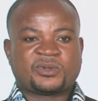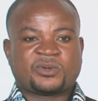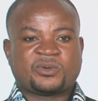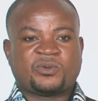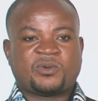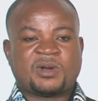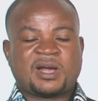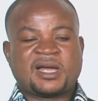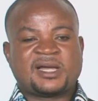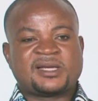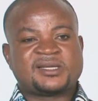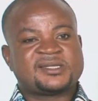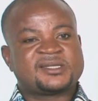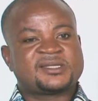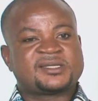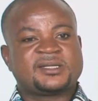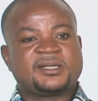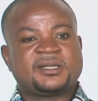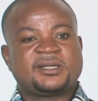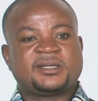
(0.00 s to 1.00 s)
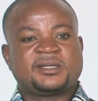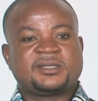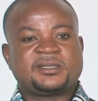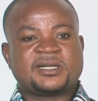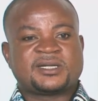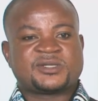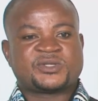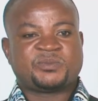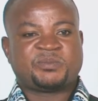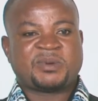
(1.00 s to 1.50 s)
Whilst
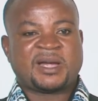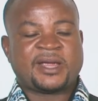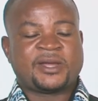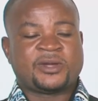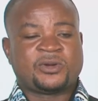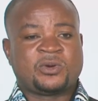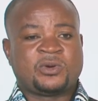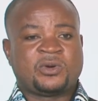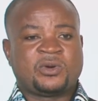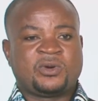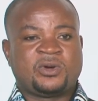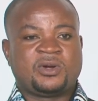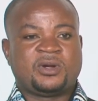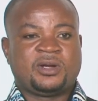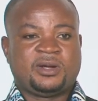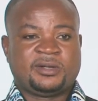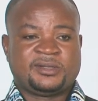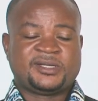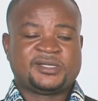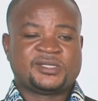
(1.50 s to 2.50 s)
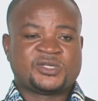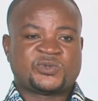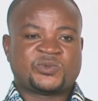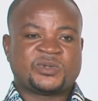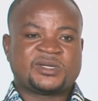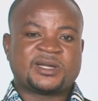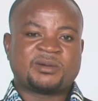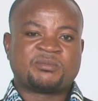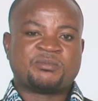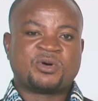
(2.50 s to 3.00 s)
the superego deals
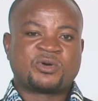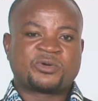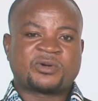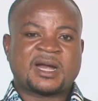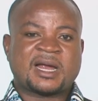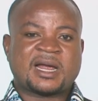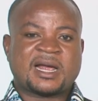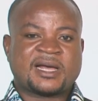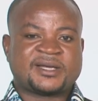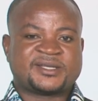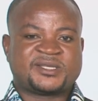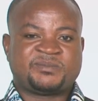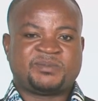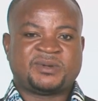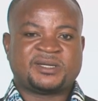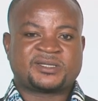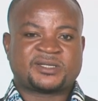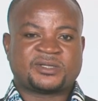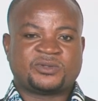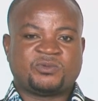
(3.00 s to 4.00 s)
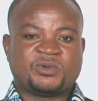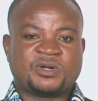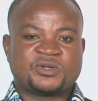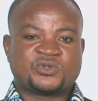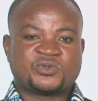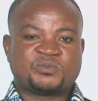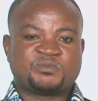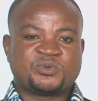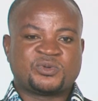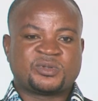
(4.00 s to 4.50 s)
with the moral aspect. We want
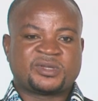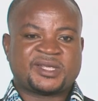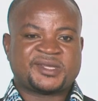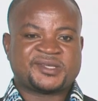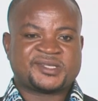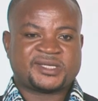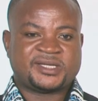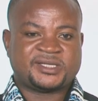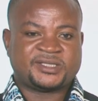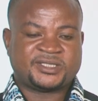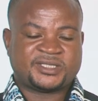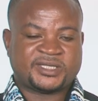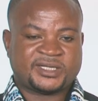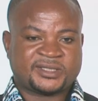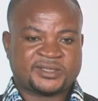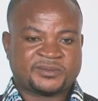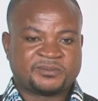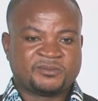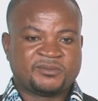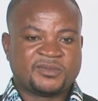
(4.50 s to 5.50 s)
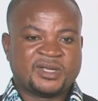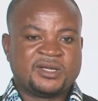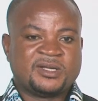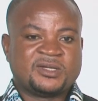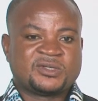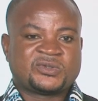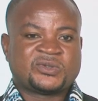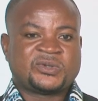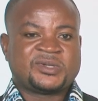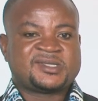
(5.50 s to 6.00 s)
to put things in check.
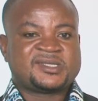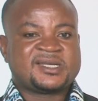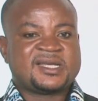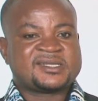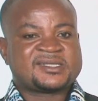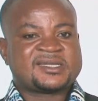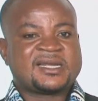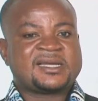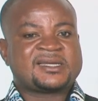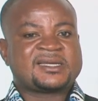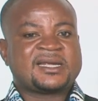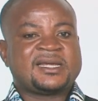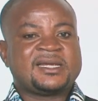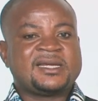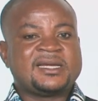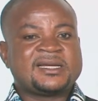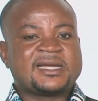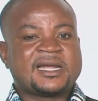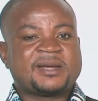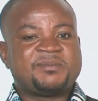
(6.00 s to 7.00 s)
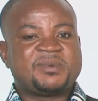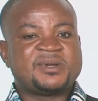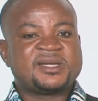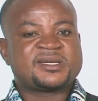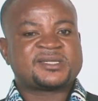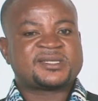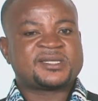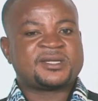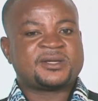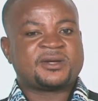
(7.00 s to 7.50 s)
So he says that the
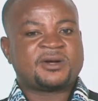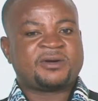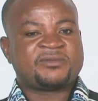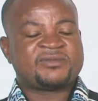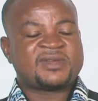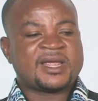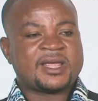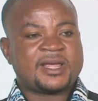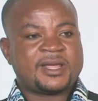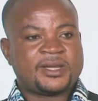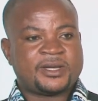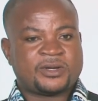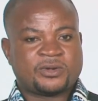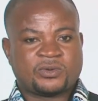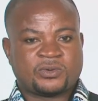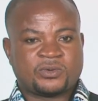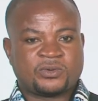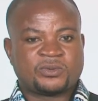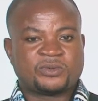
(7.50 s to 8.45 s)
inability of the ego